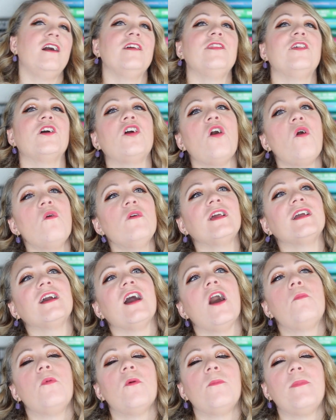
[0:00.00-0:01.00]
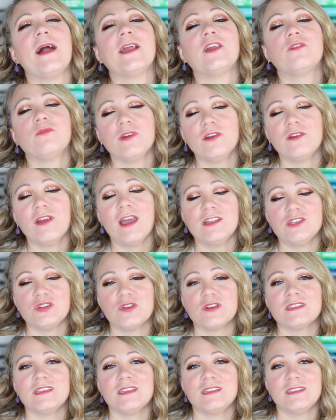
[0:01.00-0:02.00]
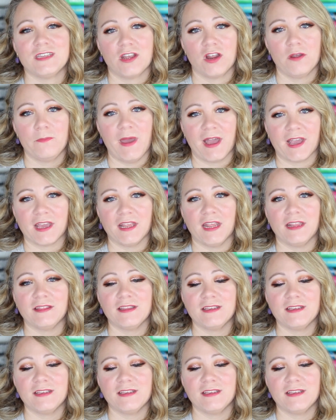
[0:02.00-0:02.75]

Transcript: The Golden Couple by Greer Hendricks and Sarah Pekkanen.